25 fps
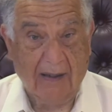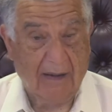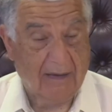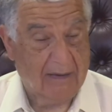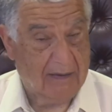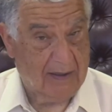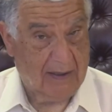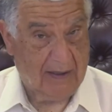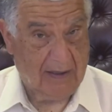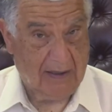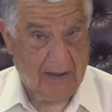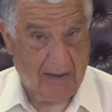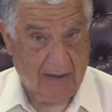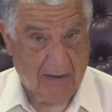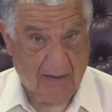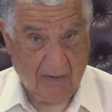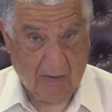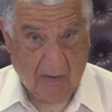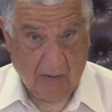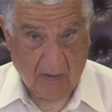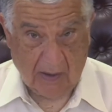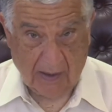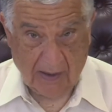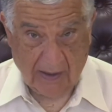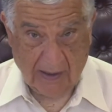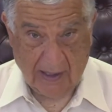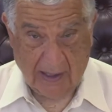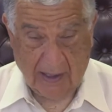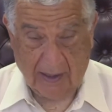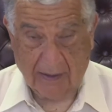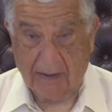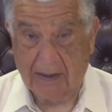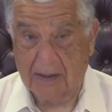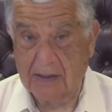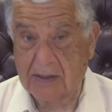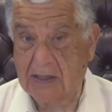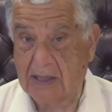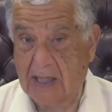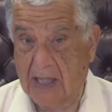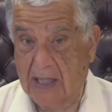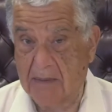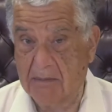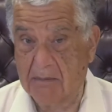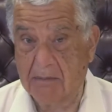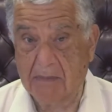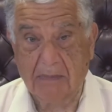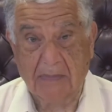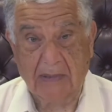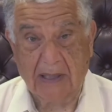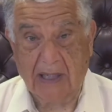They all had the
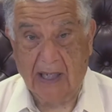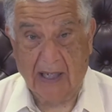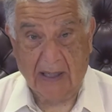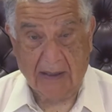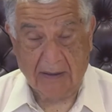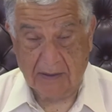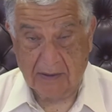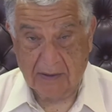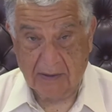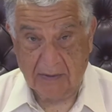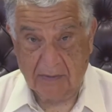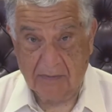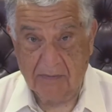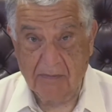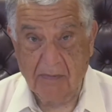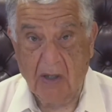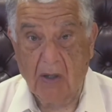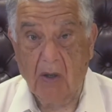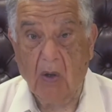same attitude.